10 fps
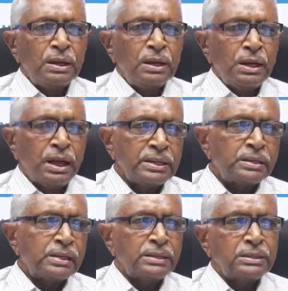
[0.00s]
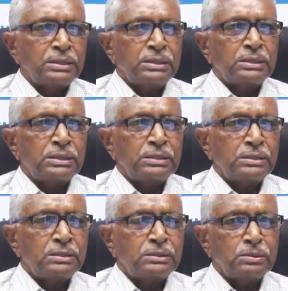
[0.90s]
And uh,
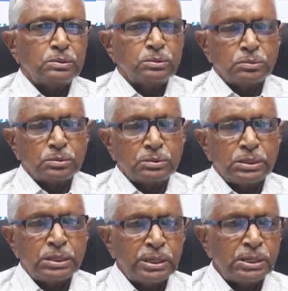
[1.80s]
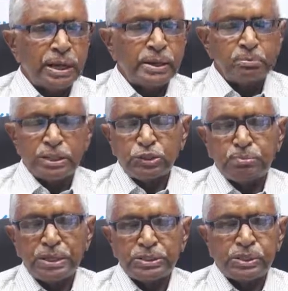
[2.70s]
here I must
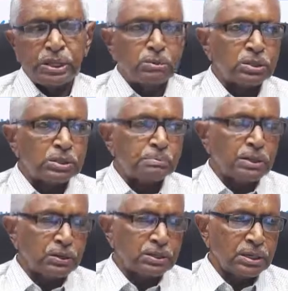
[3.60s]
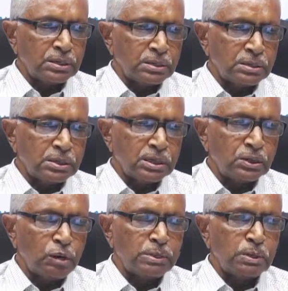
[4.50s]
mention about the, because the, the
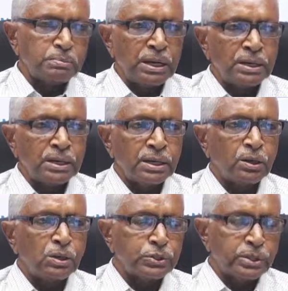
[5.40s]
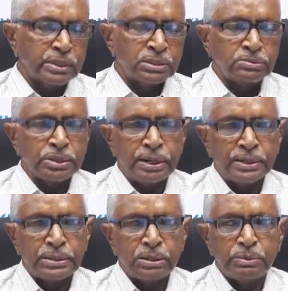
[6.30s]
government of Telangana also taken very
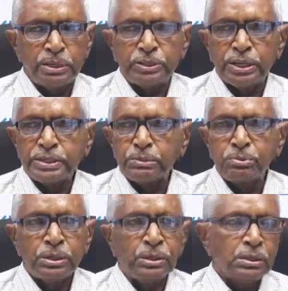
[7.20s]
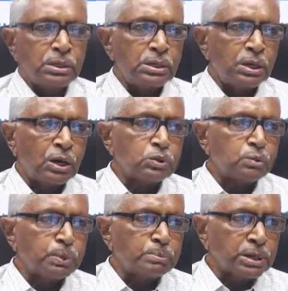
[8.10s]
active initiative in how to
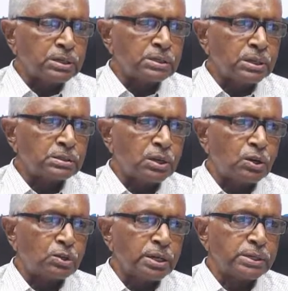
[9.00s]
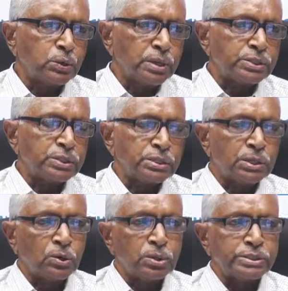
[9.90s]
propagate the organ donation in the
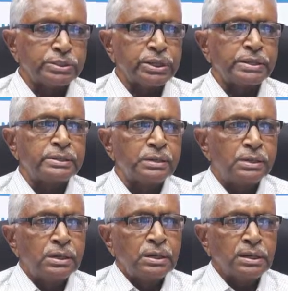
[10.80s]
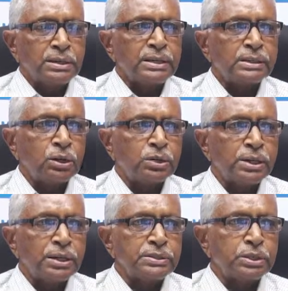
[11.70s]
whole state and that
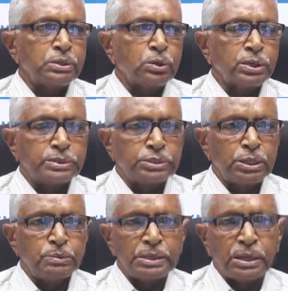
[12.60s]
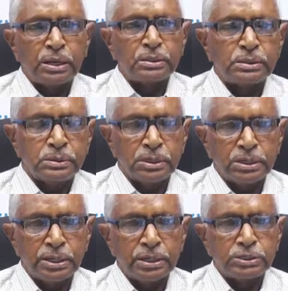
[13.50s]
organization known as Jeevandan,
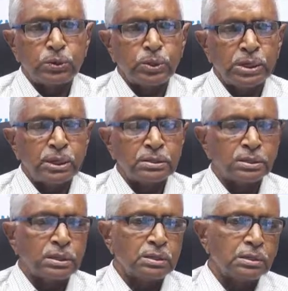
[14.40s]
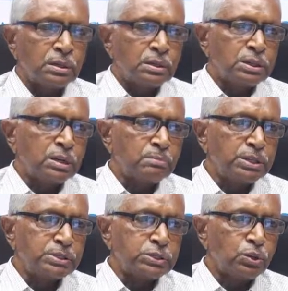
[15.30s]
and that is totally under the, the
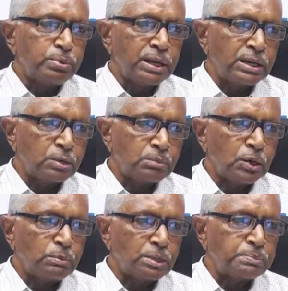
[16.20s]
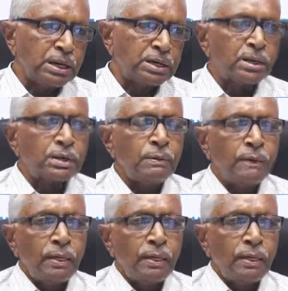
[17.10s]
Ministry of Health of Government of Telangana.